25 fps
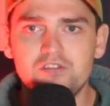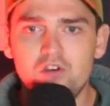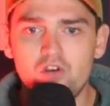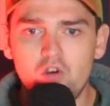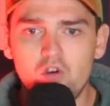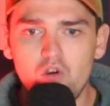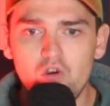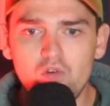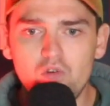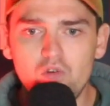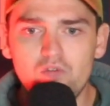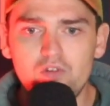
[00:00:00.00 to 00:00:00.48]

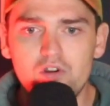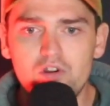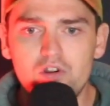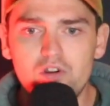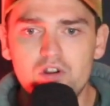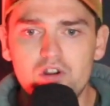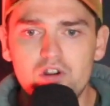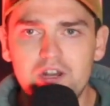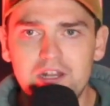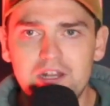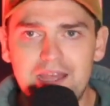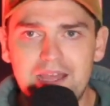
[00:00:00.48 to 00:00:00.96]

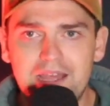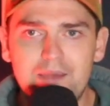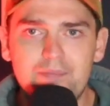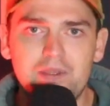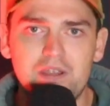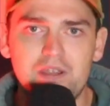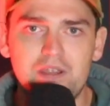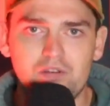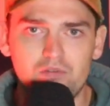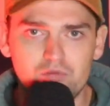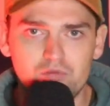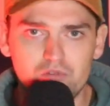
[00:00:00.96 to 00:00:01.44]

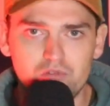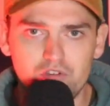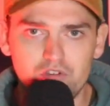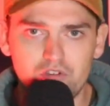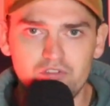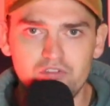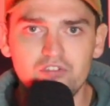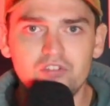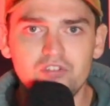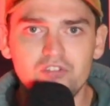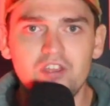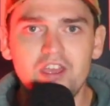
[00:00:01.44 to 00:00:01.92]
overlapping
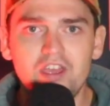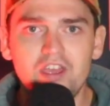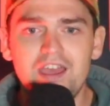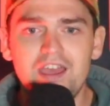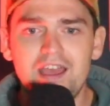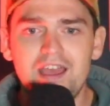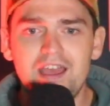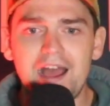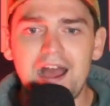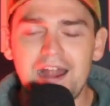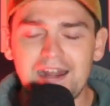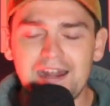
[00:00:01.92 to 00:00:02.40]
runs,
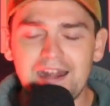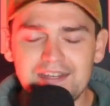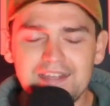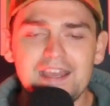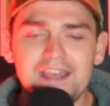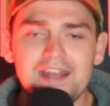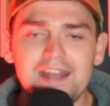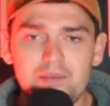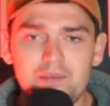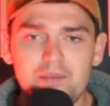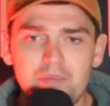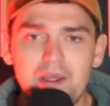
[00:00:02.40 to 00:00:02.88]
and
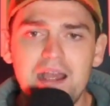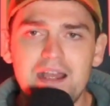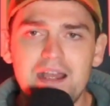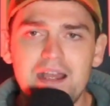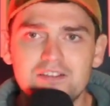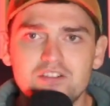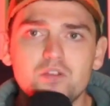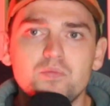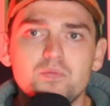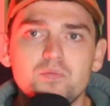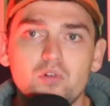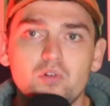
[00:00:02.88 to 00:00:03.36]
getting past
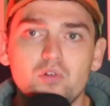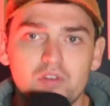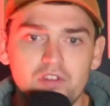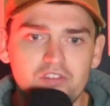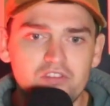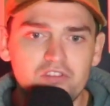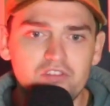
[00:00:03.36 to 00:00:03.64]
opponents.